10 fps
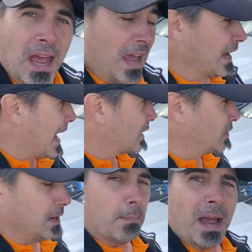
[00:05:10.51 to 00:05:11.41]
And
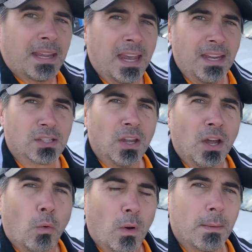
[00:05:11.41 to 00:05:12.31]
actually in my case,
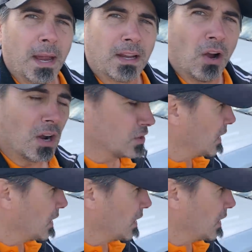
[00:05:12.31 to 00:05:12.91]
one of my cars,